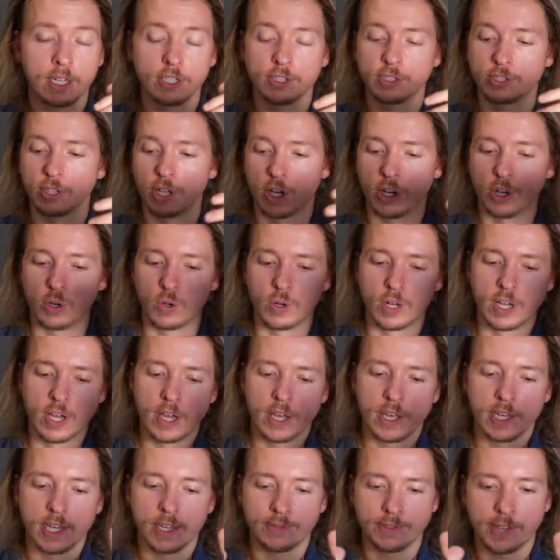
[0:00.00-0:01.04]
So
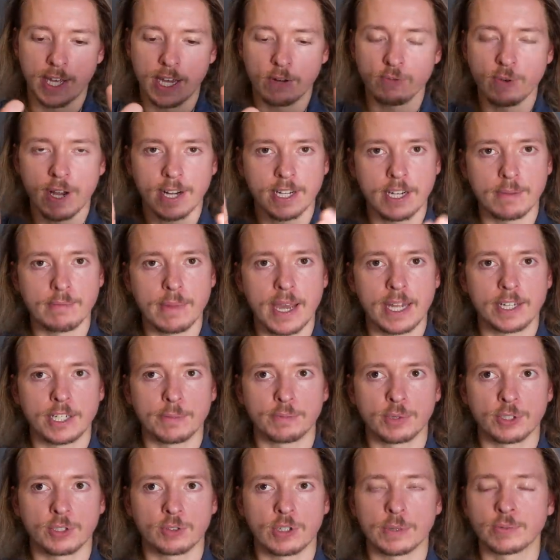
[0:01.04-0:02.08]
if they recommend
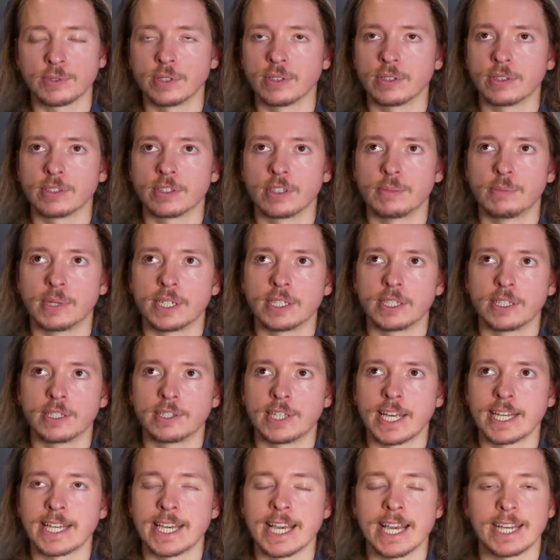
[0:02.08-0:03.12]
a prescription to somebody,
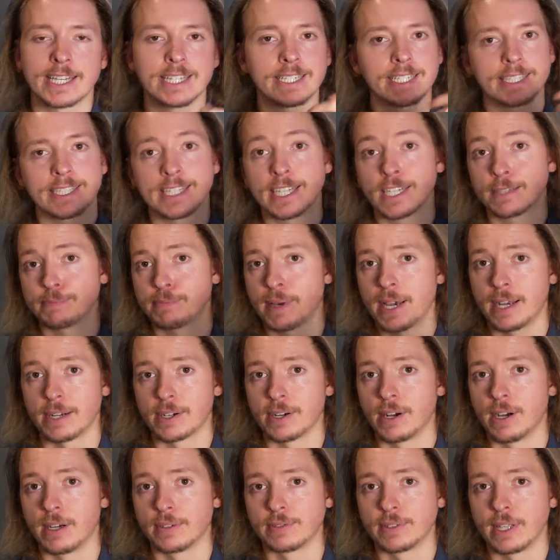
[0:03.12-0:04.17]
they can't get a
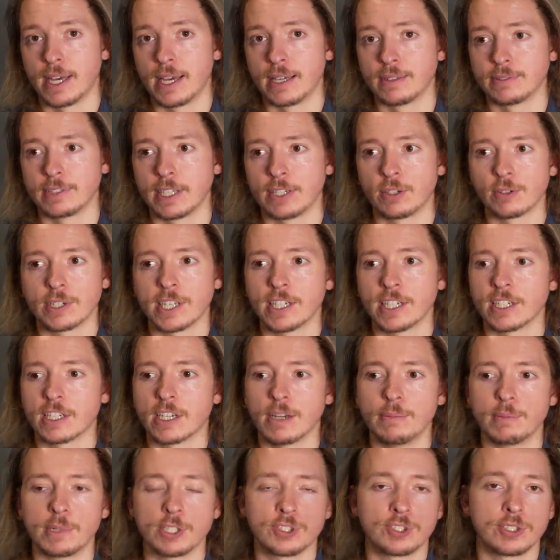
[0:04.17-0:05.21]
kickback off that. They don't get a
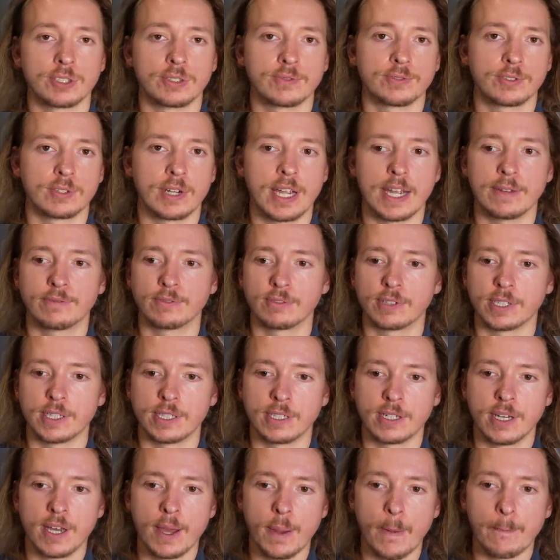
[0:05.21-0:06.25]
commission for
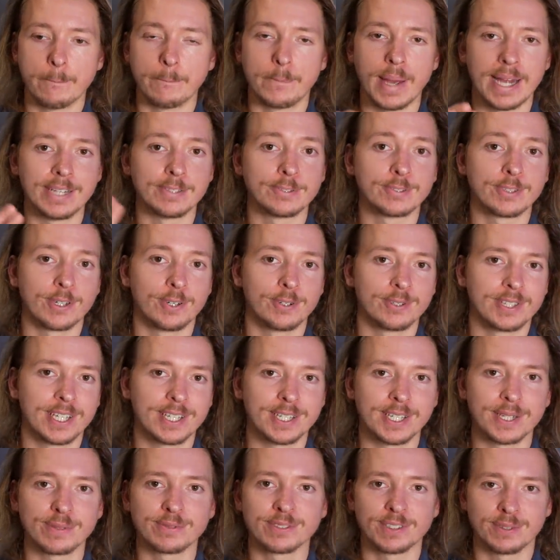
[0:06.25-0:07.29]
every benzo they
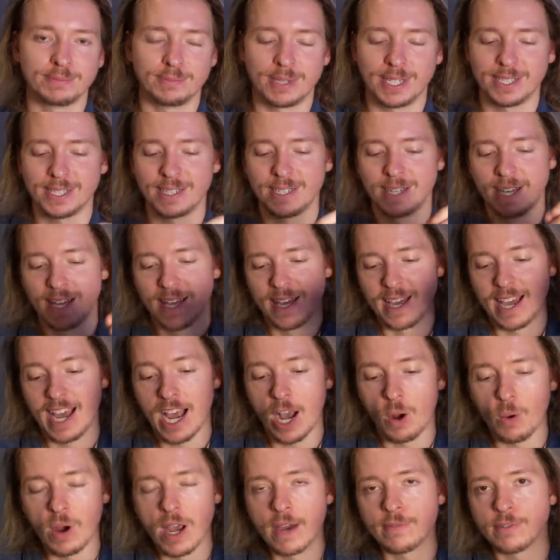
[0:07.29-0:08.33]
give somebody.
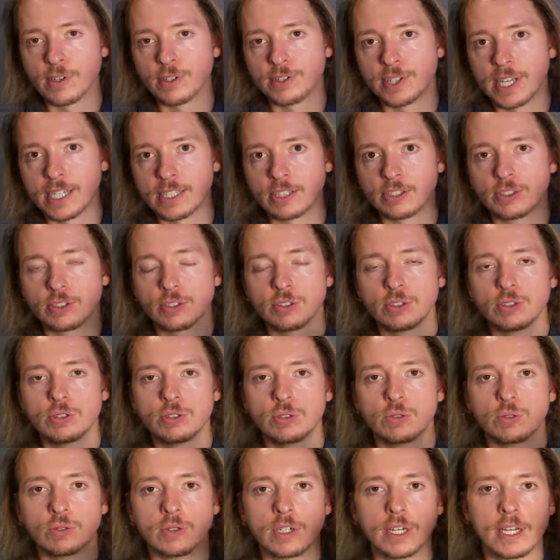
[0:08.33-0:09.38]
However, they
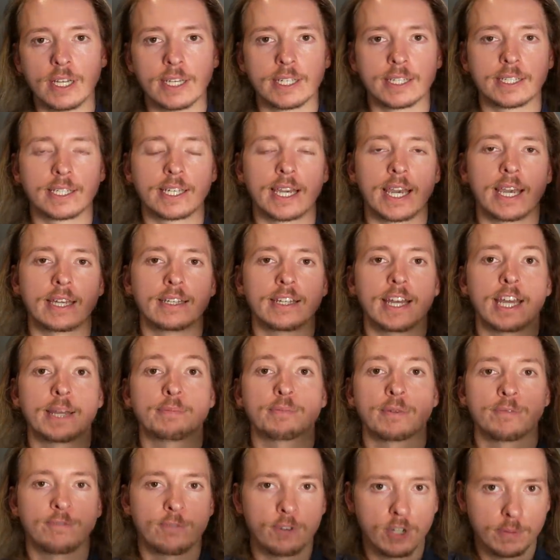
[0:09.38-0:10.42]
do get a
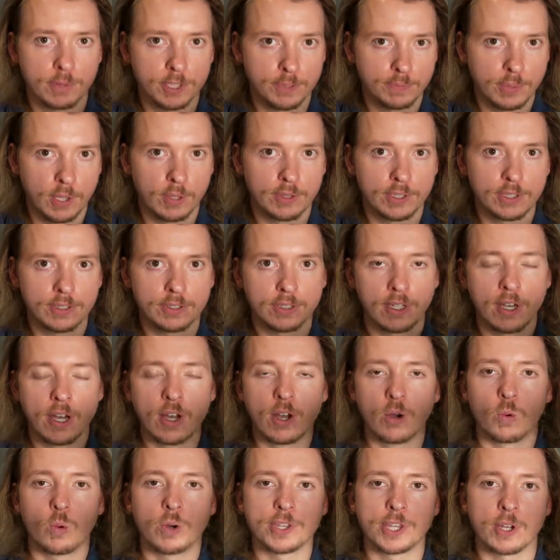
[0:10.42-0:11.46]
performance bonus
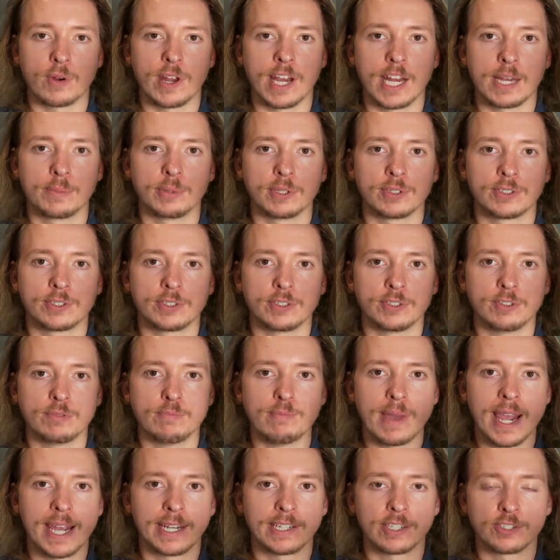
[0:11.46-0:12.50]
when they're able to
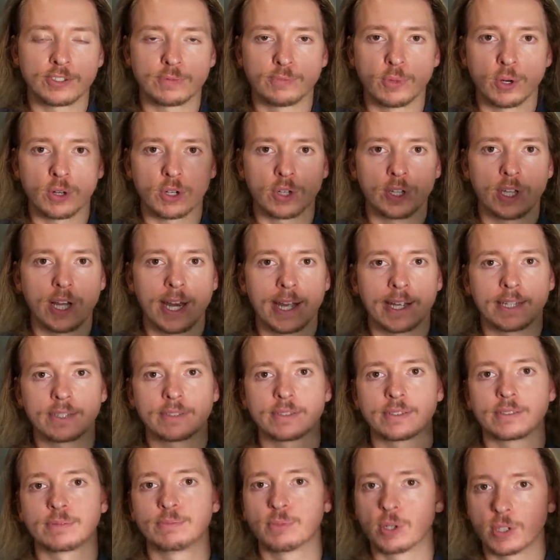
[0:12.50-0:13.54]
manage more
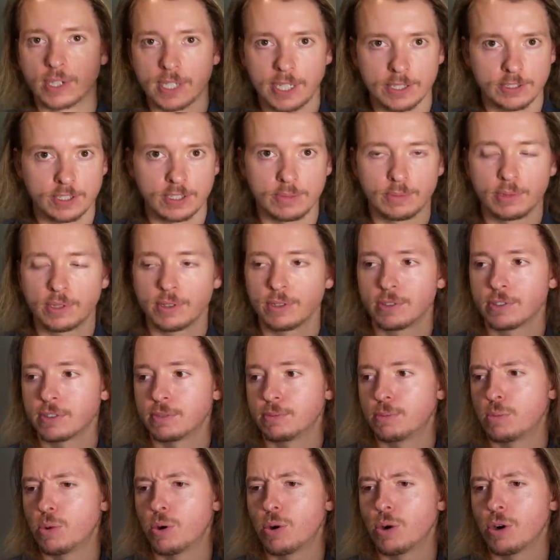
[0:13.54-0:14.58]
clients, more customers,
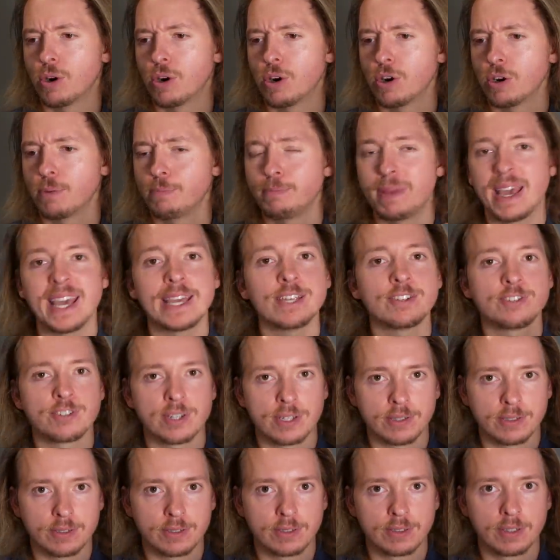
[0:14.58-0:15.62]
more
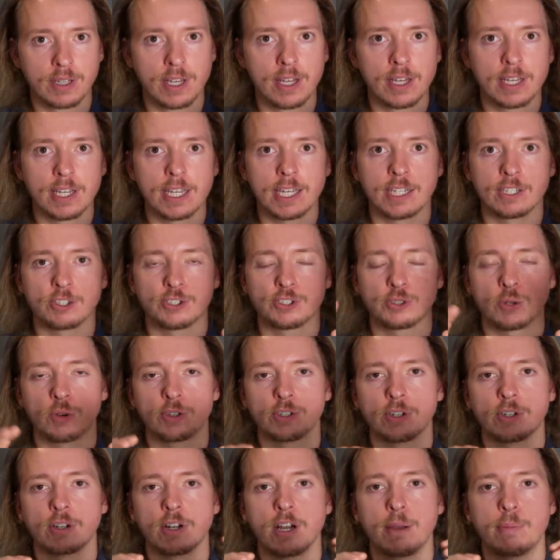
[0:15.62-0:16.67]
patients in a
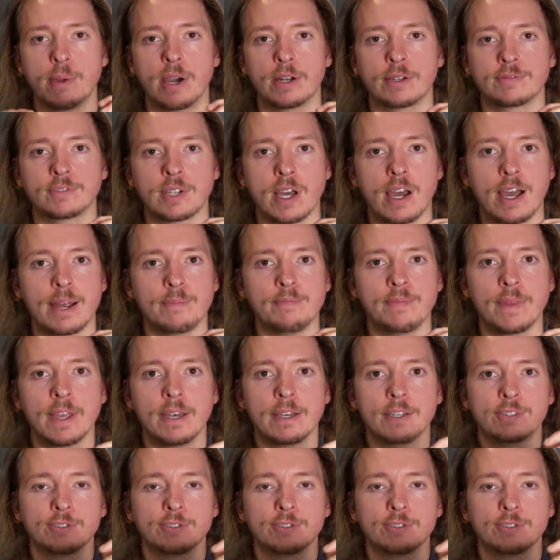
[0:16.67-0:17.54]
shorter amount of time.